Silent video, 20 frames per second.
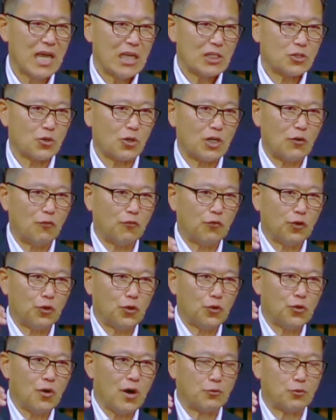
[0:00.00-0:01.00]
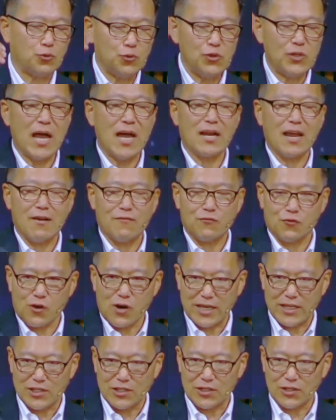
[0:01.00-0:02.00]
So if you do not have
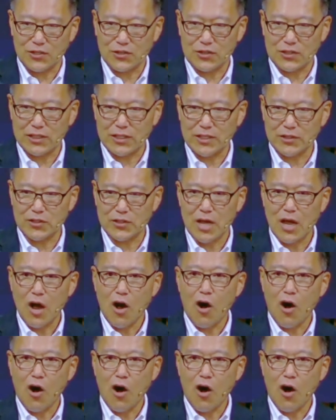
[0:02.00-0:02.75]
righteousness,